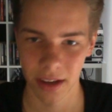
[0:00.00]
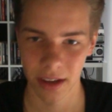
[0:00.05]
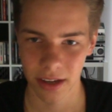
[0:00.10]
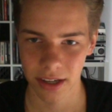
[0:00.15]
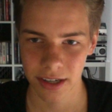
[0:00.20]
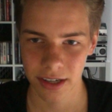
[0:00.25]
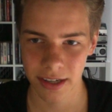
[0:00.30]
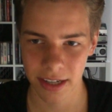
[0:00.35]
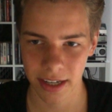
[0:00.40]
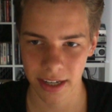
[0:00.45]

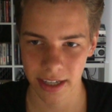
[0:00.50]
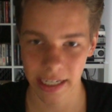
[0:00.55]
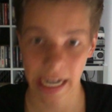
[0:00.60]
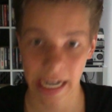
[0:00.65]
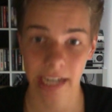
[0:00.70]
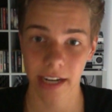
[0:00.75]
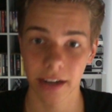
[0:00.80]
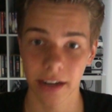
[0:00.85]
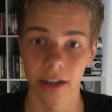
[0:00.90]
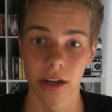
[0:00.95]
scene
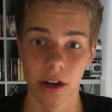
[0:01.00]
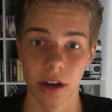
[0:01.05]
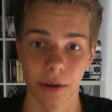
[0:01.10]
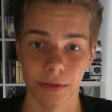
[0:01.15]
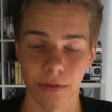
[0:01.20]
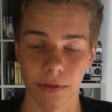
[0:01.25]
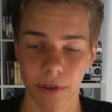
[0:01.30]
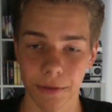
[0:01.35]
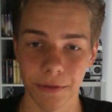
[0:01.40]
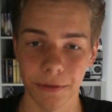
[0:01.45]
and in the
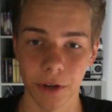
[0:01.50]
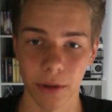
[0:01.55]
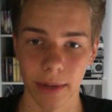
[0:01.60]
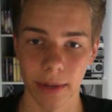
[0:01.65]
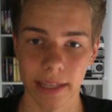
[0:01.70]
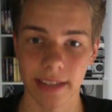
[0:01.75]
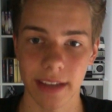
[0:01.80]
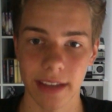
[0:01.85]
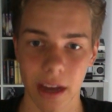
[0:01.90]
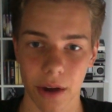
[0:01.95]
overall film
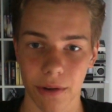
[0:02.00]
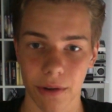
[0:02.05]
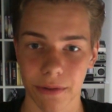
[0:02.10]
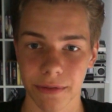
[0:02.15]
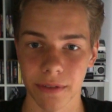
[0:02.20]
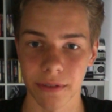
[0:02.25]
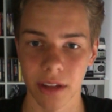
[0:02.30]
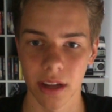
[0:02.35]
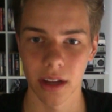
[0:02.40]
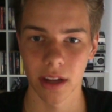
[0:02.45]

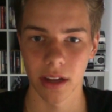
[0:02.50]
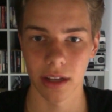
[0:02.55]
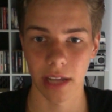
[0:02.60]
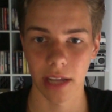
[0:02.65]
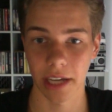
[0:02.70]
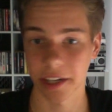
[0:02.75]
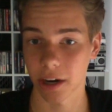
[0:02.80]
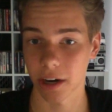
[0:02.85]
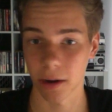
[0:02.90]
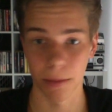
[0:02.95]
itself.
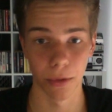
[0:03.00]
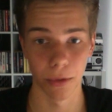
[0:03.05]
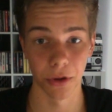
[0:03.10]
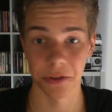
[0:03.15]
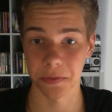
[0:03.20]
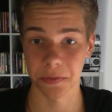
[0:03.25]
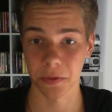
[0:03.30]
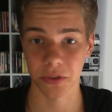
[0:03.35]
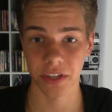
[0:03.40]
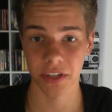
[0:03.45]
Like, there are
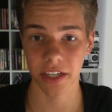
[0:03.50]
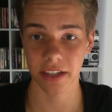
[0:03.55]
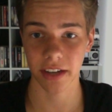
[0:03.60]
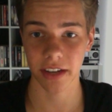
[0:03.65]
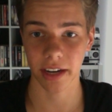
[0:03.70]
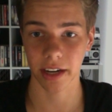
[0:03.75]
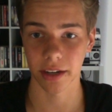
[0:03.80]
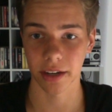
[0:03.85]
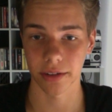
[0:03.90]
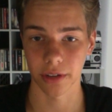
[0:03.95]
multiple scenes
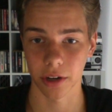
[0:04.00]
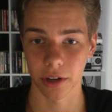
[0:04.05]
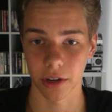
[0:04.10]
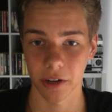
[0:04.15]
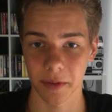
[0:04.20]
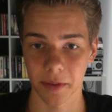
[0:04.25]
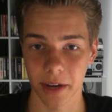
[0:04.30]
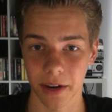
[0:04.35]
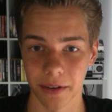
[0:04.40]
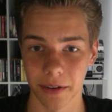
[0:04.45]
I can talk
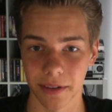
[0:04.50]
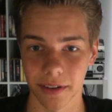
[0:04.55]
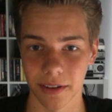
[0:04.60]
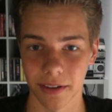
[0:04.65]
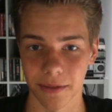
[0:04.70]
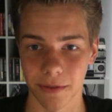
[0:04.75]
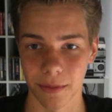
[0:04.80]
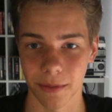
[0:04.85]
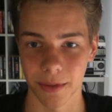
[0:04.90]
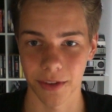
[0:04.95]
about
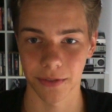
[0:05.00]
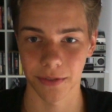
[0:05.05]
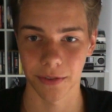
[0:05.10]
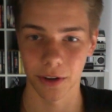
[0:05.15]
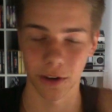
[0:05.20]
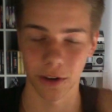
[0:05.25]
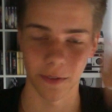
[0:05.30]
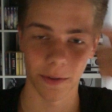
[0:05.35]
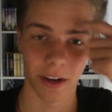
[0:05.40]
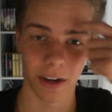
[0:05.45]
from this
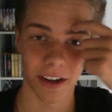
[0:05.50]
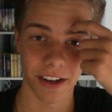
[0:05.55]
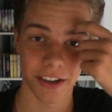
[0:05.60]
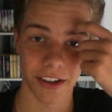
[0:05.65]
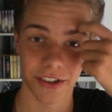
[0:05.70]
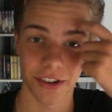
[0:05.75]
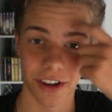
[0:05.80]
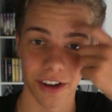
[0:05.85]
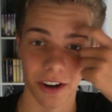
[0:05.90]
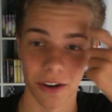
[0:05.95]
film on this
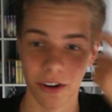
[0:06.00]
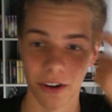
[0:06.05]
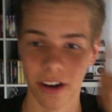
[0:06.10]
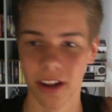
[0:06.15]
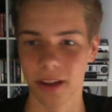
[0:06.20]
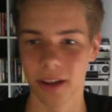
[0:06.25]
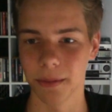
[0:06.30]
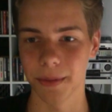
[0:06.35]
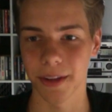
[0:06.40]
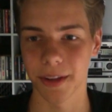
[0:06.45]
show
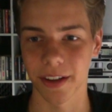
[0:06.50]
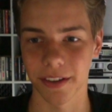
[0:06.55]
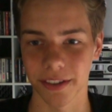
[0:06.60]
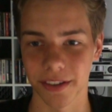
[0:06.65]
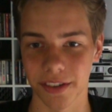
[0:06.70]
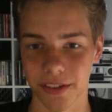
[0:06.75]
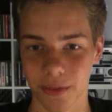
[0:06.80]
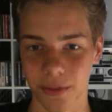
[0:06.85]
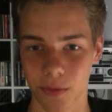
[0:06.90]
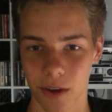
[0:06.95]
because
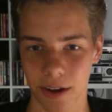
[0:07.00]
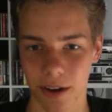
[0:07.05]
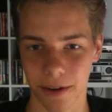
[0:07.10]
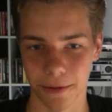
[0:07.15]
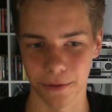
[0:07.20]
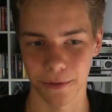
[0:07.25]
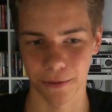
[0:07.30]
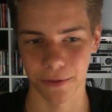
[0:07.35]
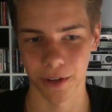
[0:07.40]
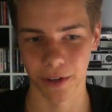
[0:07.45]
it's a
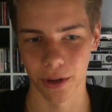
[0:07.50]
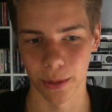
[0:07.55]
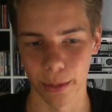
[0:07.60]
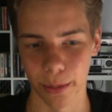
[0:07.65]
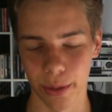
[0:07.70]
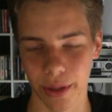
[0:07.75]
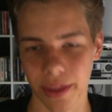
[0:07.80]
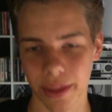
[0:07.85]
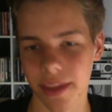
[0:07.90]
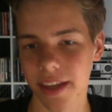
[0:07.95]
wonderful film.
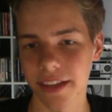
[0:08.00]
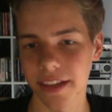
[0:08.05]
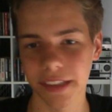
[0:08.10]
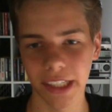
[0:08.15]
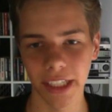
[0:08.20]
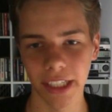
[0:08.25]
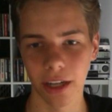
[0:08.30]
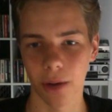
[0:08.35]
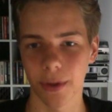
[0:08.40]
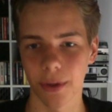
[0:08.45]
But this
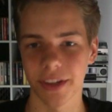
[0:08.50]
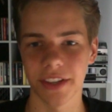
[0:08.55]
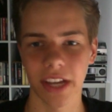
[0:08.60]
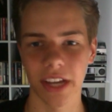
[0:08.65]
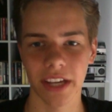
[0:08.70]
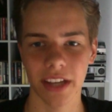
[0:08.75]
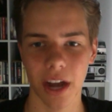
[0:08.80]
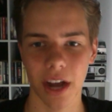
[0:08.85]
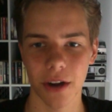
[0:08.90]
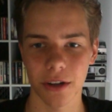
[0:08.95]
scene always
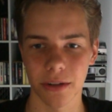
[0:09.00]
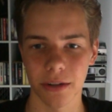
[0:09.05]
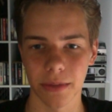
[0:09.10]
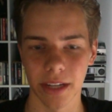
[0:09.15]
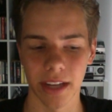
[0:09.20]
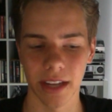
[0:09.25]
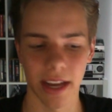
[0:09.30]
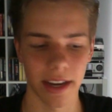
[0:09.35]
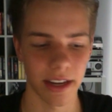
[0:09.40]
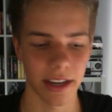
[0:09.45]
sticks out to
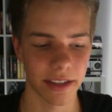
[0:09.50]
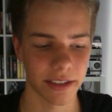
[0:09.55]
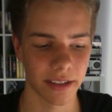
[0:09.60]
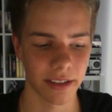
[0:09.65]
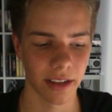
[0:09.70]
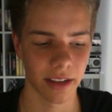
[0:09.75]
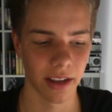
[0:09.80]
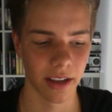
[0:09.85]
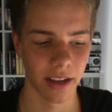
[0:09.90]
me and is